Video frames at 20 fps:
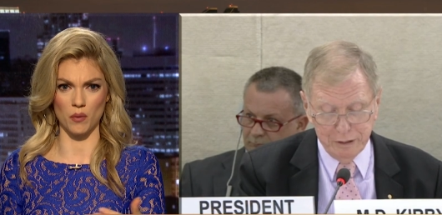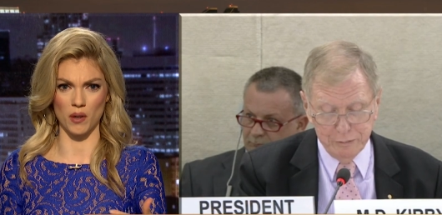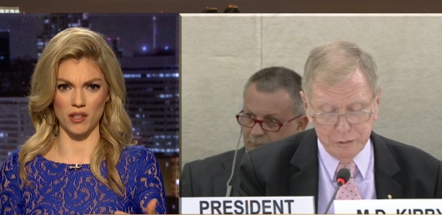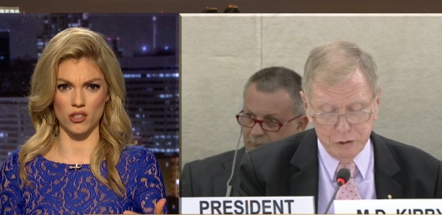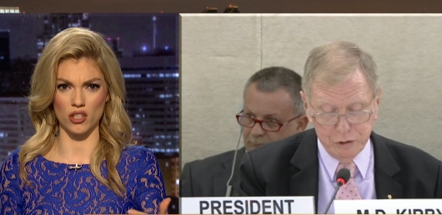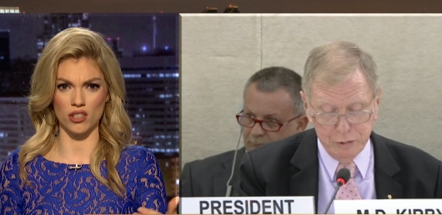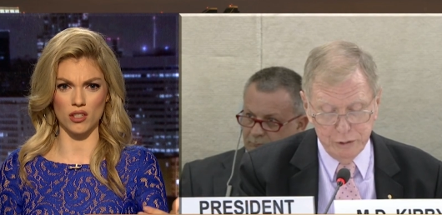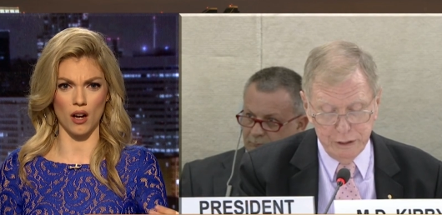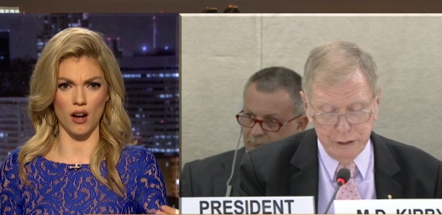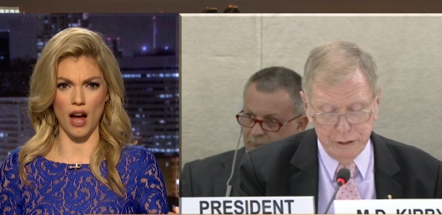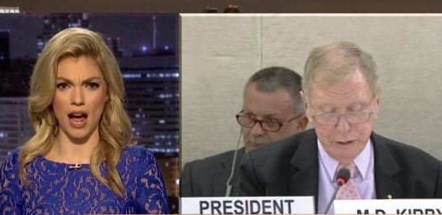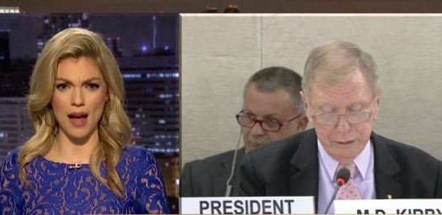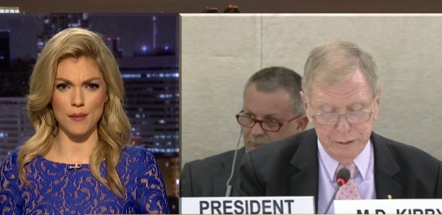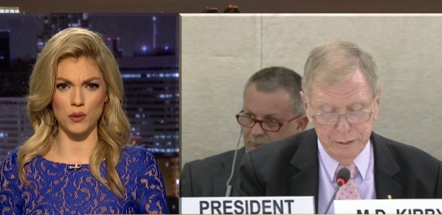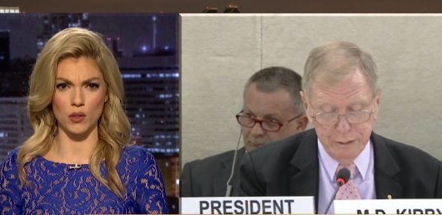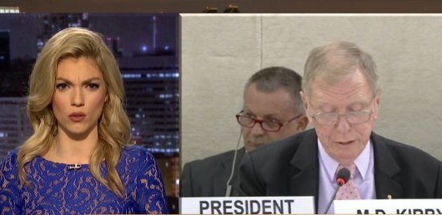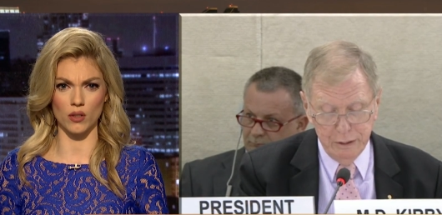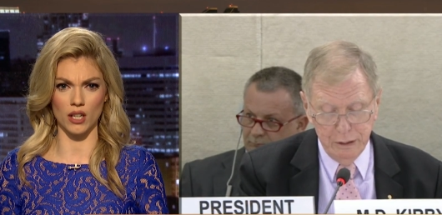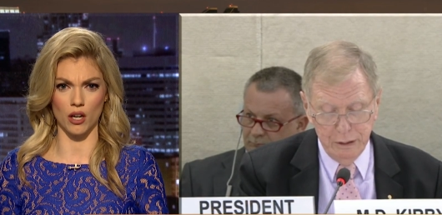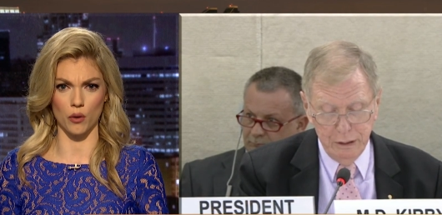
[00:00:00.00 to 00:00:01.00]
Speaker 1: when just
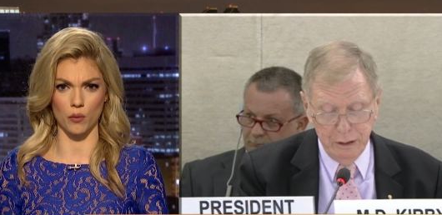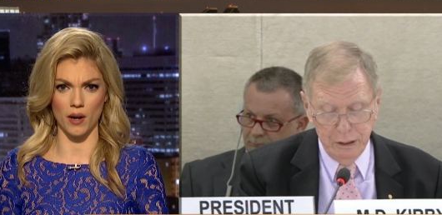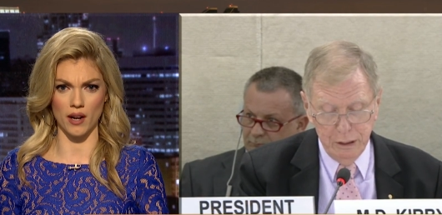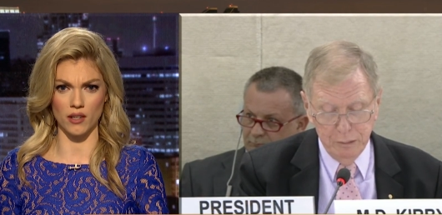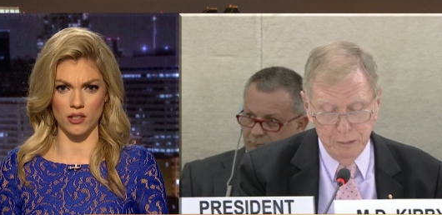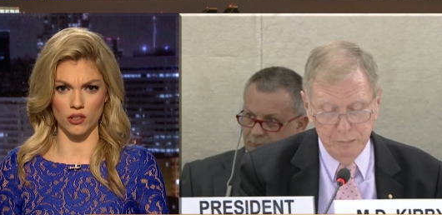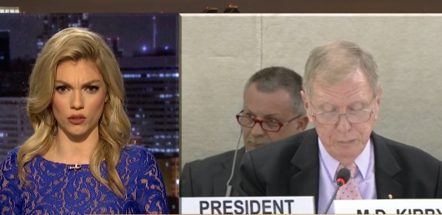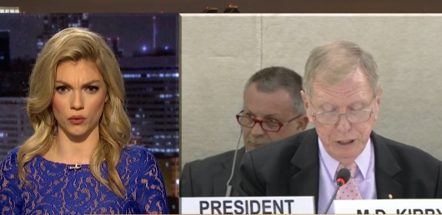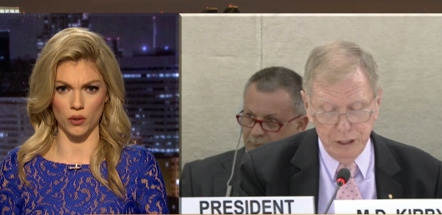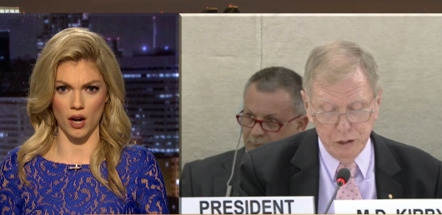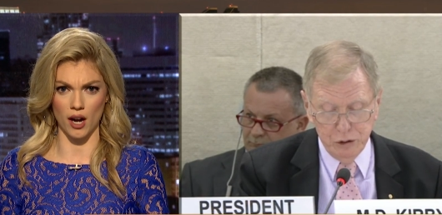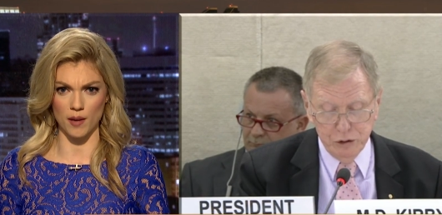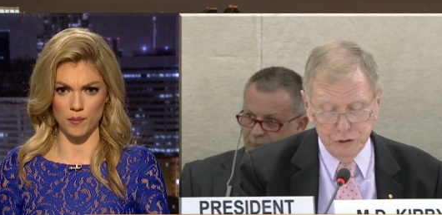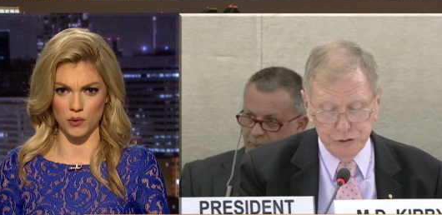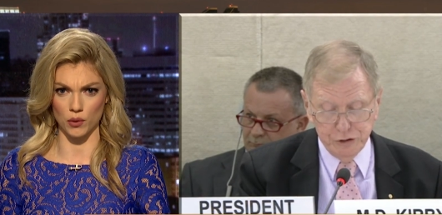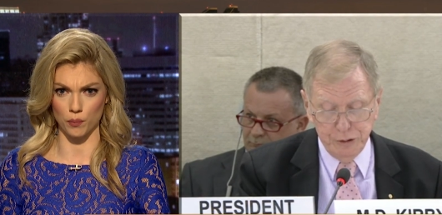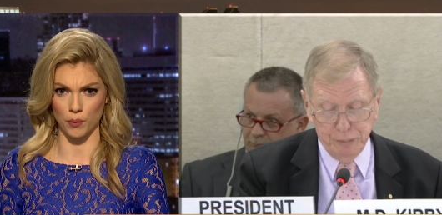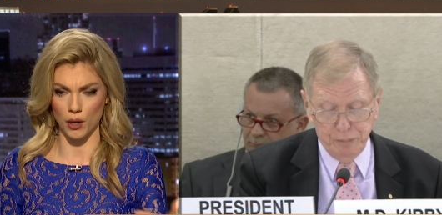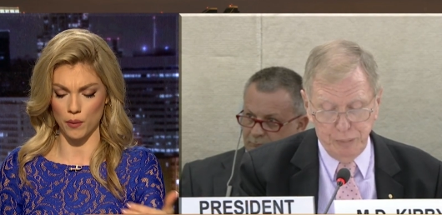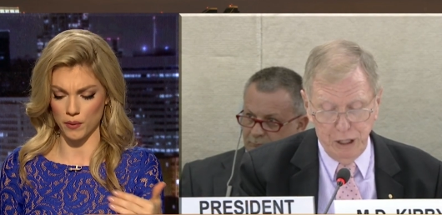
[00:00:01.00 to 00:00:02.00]
absolutely horrendous
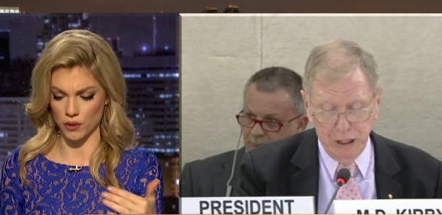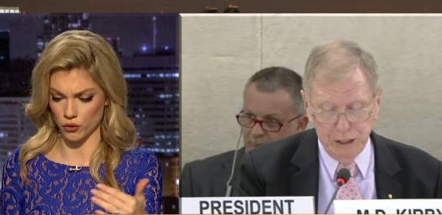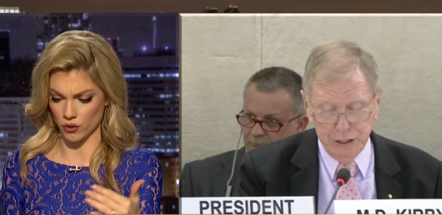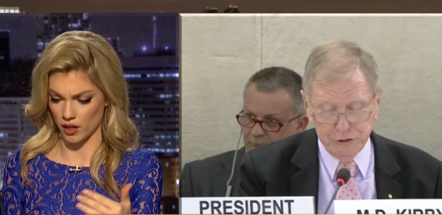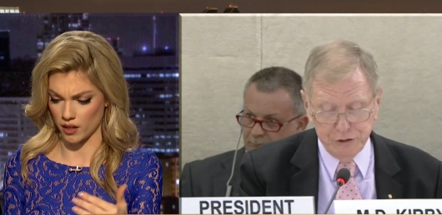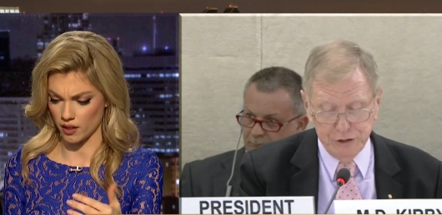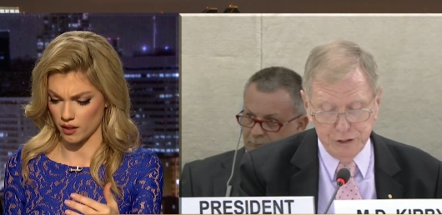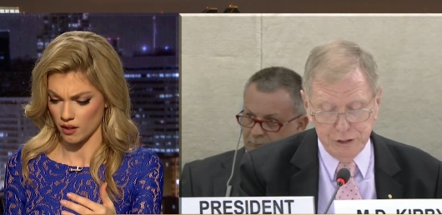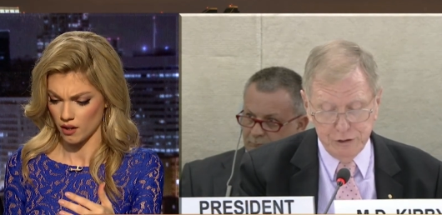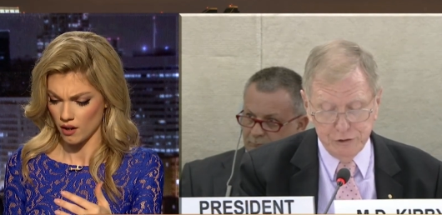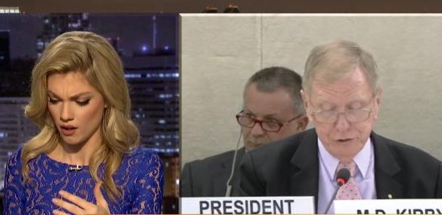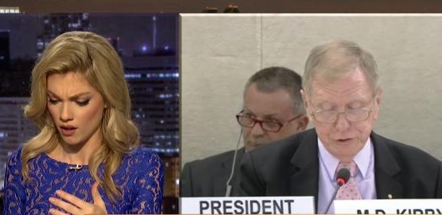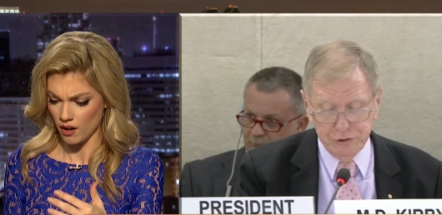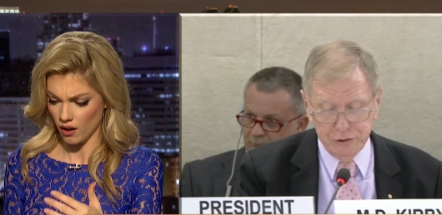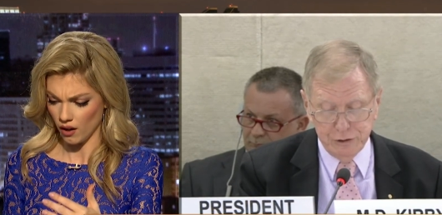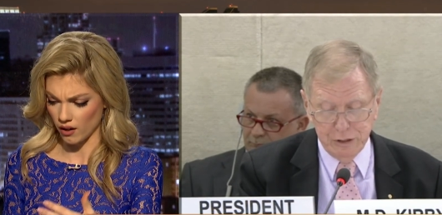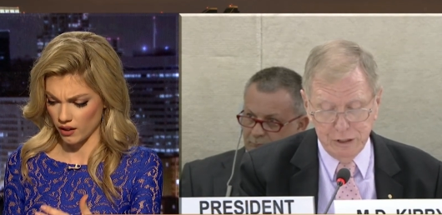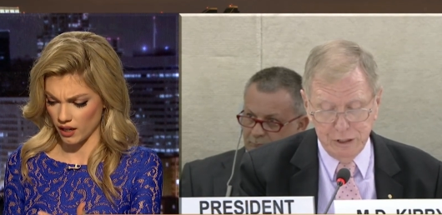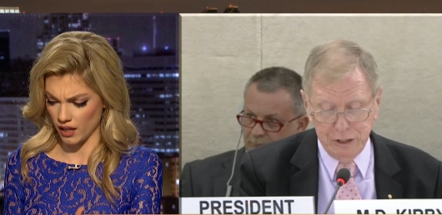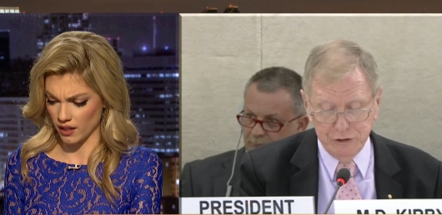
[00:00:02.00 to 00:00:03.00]
crimes are perpetrated
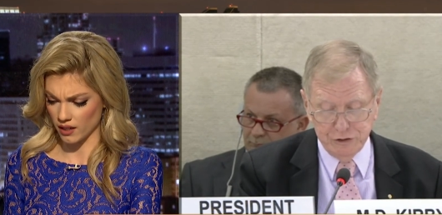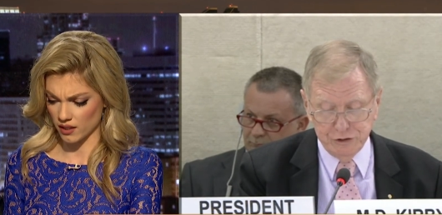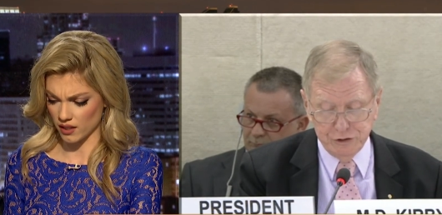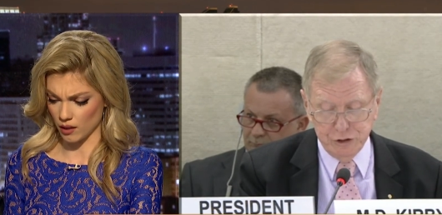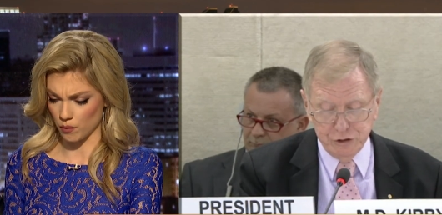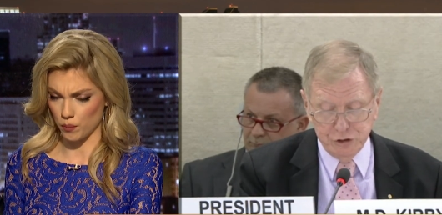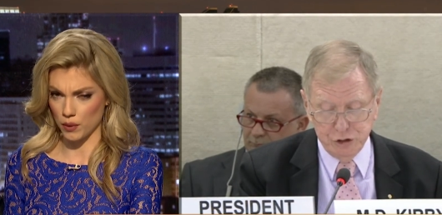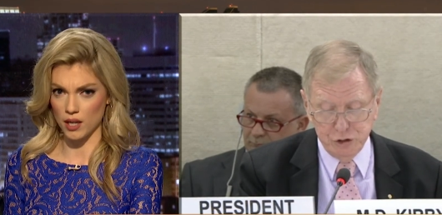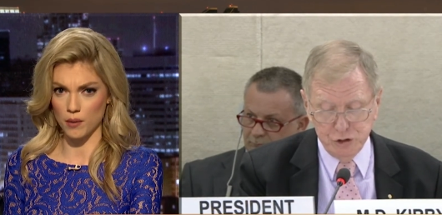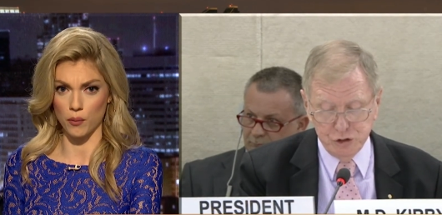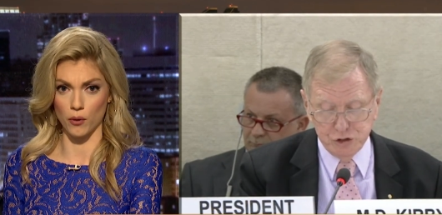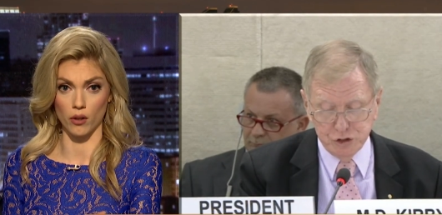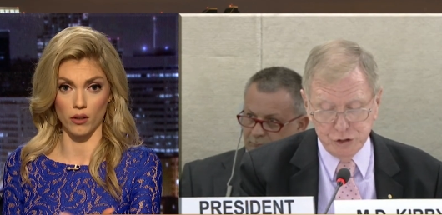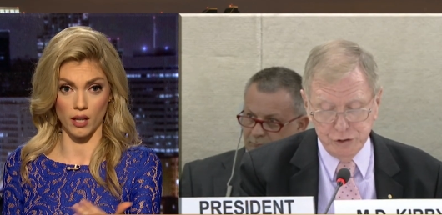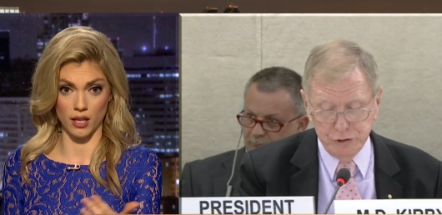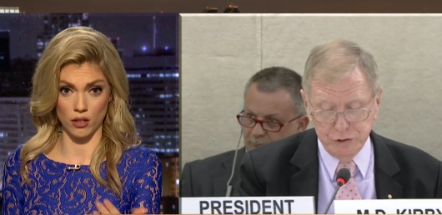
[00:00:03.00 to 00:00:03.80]
on innocent people.